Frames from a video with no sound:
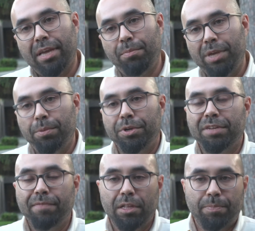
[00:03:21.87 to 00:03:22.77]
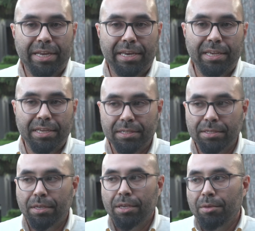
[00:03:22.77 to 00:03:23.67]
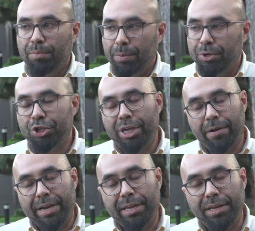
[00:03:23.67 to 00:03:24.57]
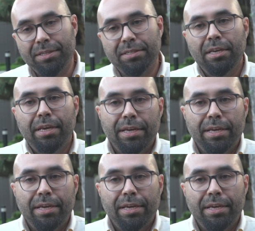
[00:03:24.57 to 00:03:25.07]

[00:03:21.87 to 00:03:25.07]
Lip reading: and be able to develop ideas, be able to share ideas.